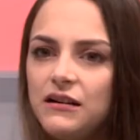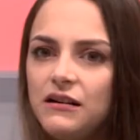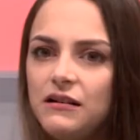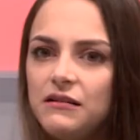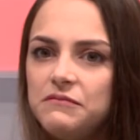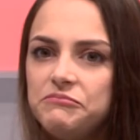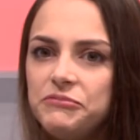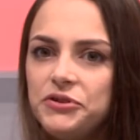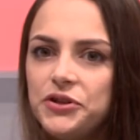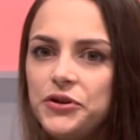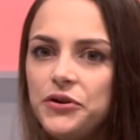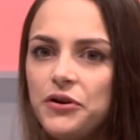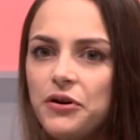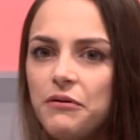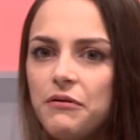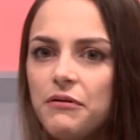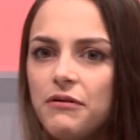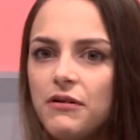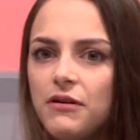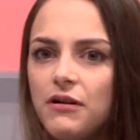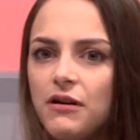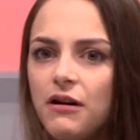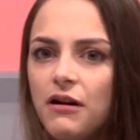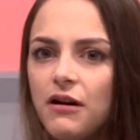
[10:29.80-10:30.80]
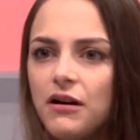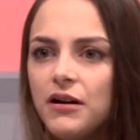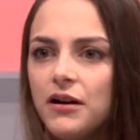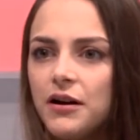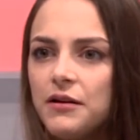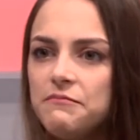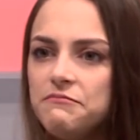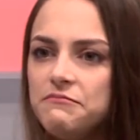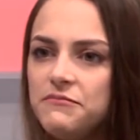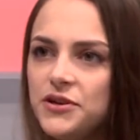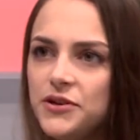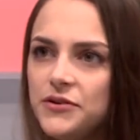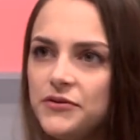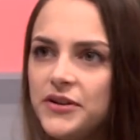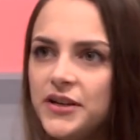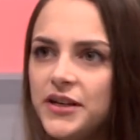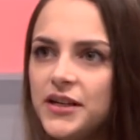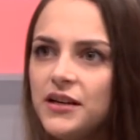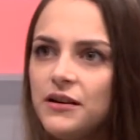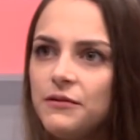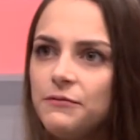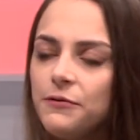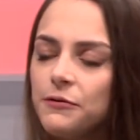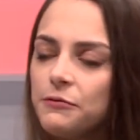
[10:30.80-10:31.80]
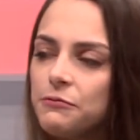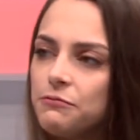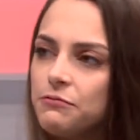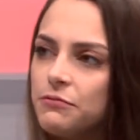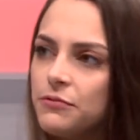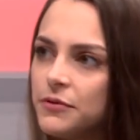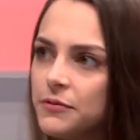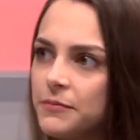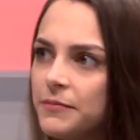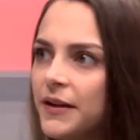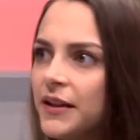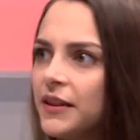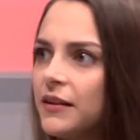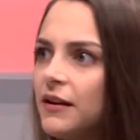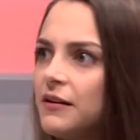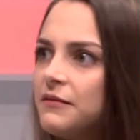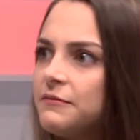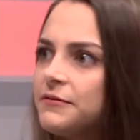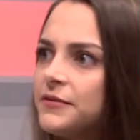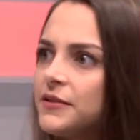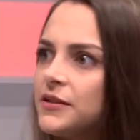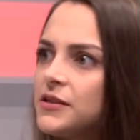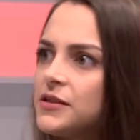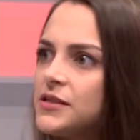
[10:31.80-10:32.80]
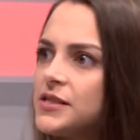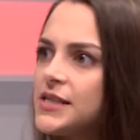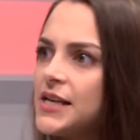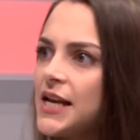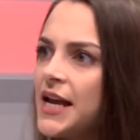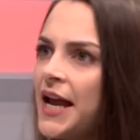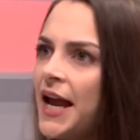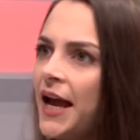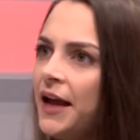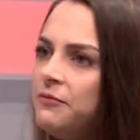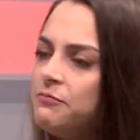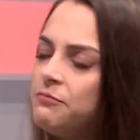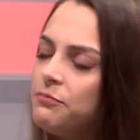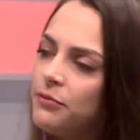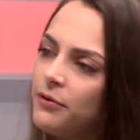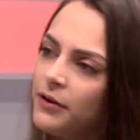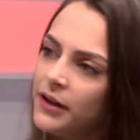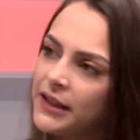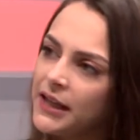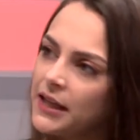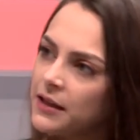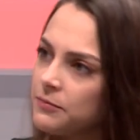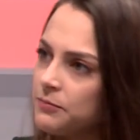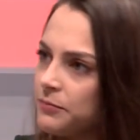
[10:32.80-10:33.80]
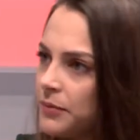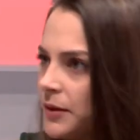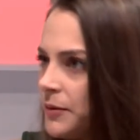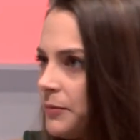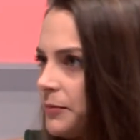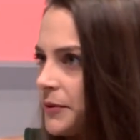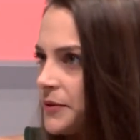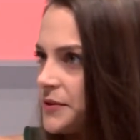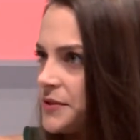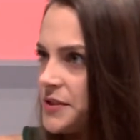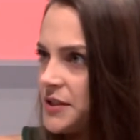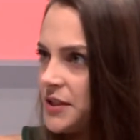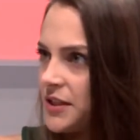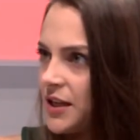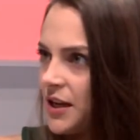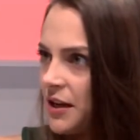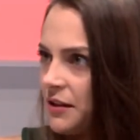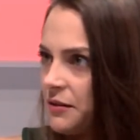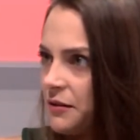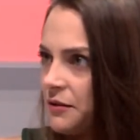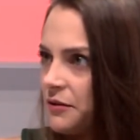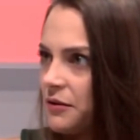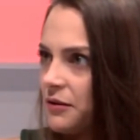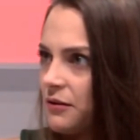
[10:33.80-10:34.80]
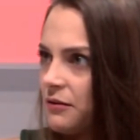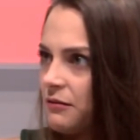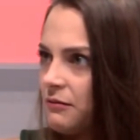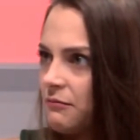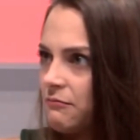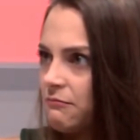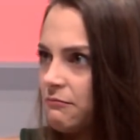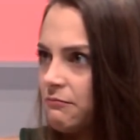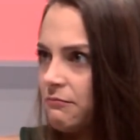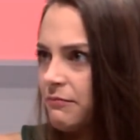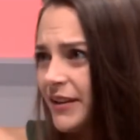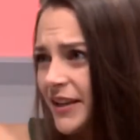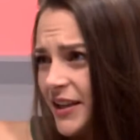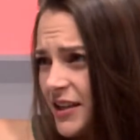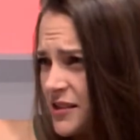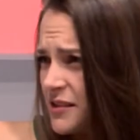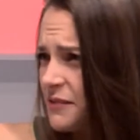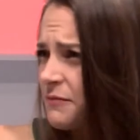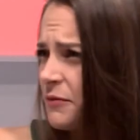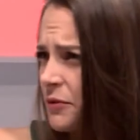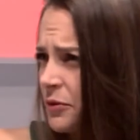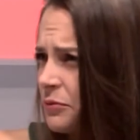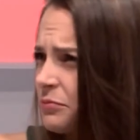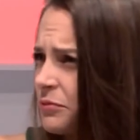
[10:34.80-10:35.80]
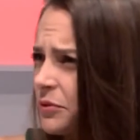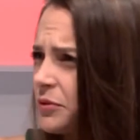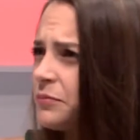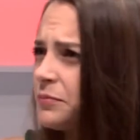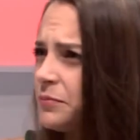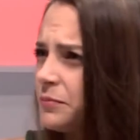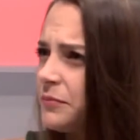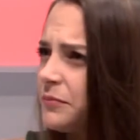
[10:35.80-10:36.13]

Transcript: a community of Aruba lovers and bringing people together because of the group?